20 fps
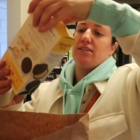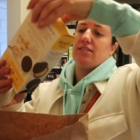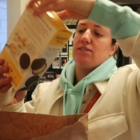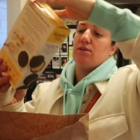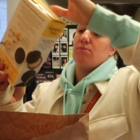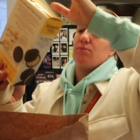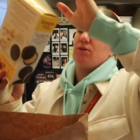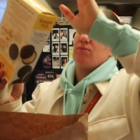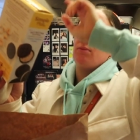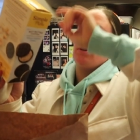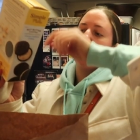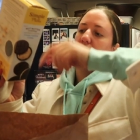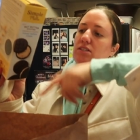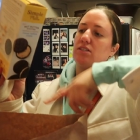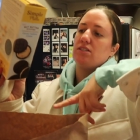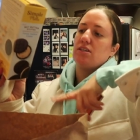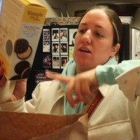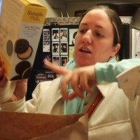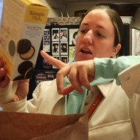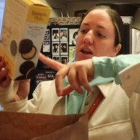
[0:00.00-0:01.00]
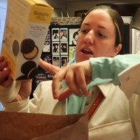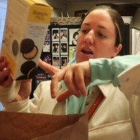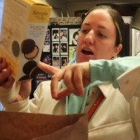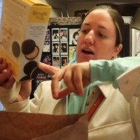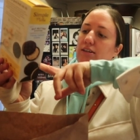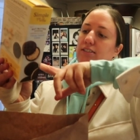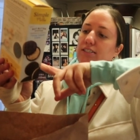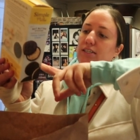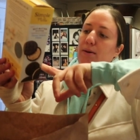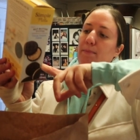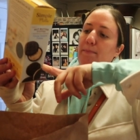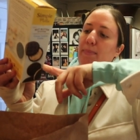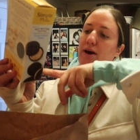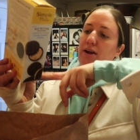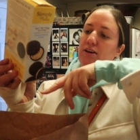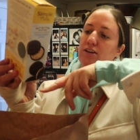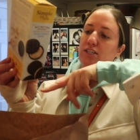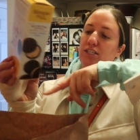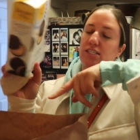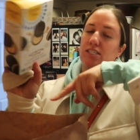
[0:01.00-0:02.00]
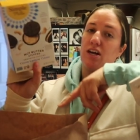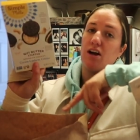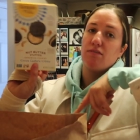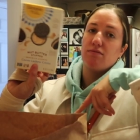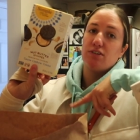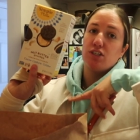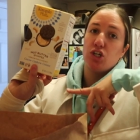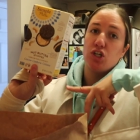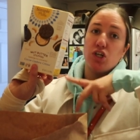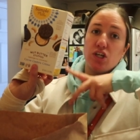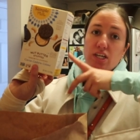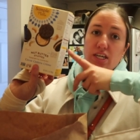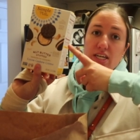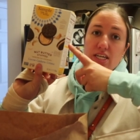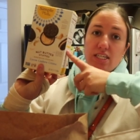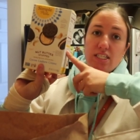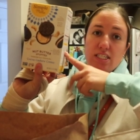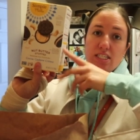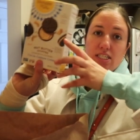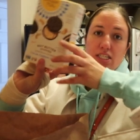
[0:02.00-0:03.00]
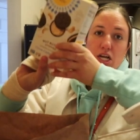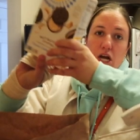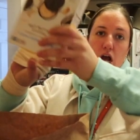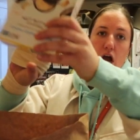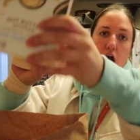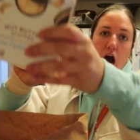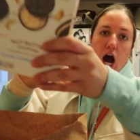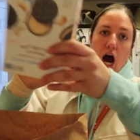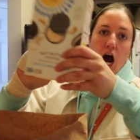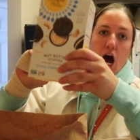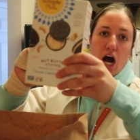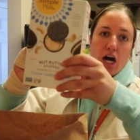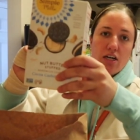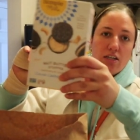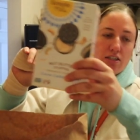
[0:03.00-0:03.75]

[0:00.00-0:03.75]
the Simple Mills nut butter stuffed cookies. Oh,